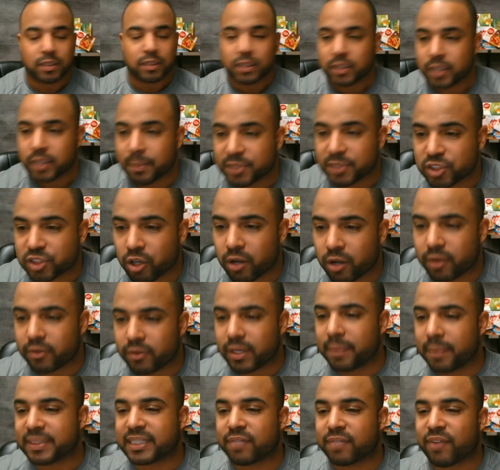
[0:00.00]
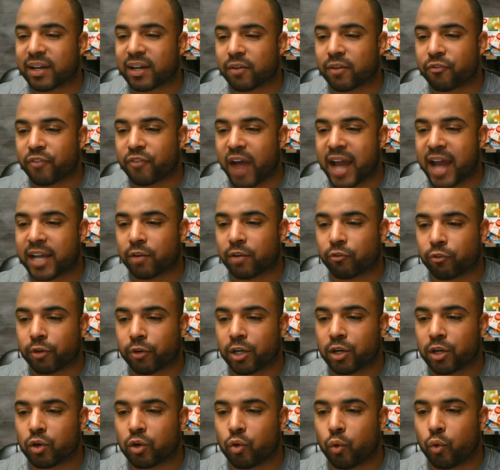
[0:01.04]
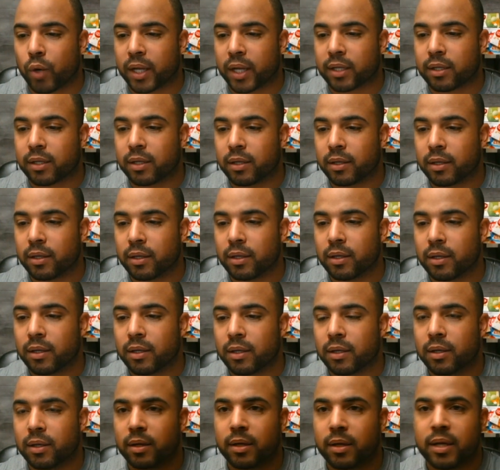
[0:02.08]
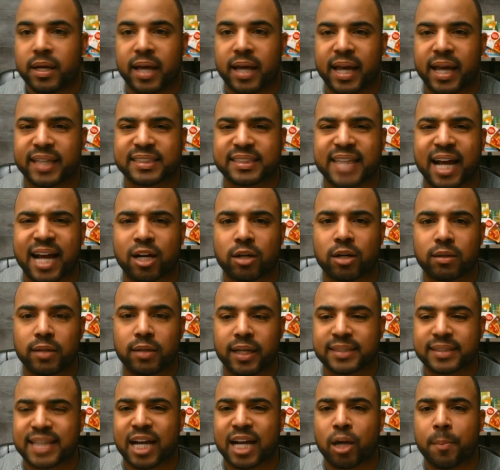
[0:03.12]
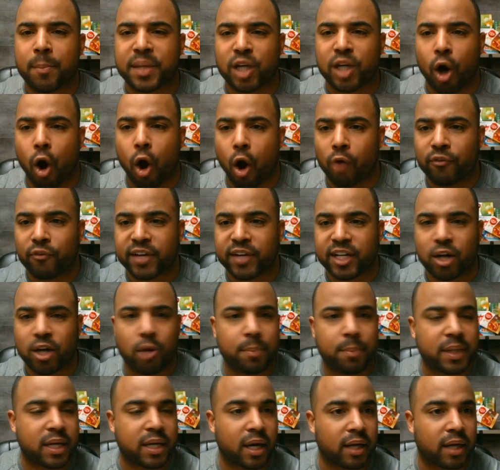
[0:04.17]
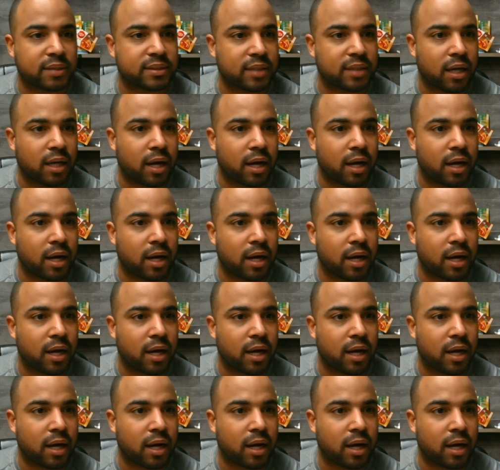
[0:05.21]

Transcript: Let me show you. Let me see if I can find it real quick. It's not gonna be the whole video because